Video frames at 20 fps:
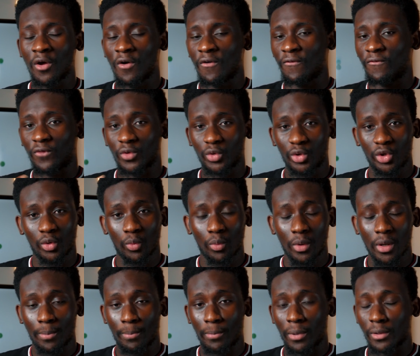for new
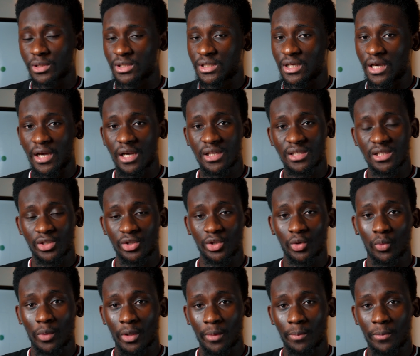websites and new
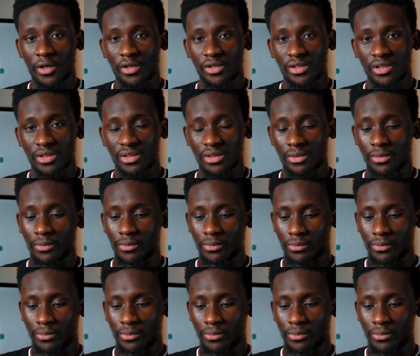web pages.